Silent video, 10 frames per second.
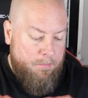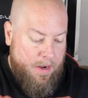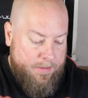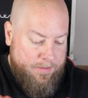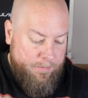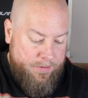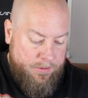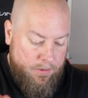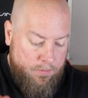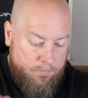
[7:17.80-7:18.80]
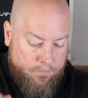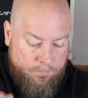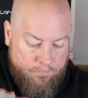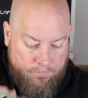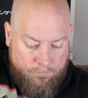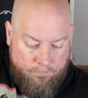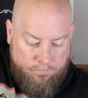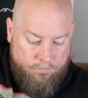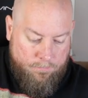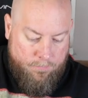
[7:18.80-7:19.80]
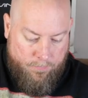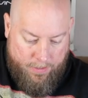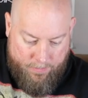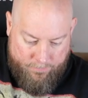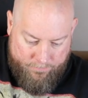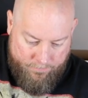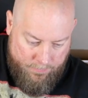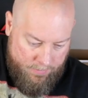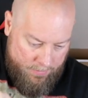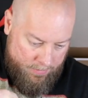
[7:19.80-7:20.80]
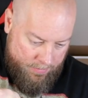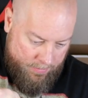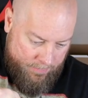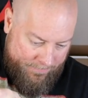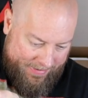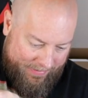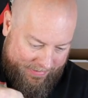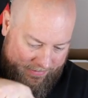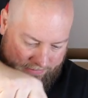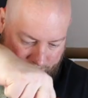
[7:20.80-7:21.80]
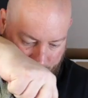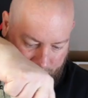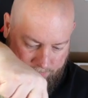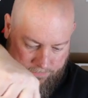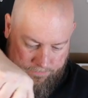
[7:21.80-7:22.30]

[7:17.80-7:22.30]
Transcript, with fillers: Box number two. Well, if I can cut straight.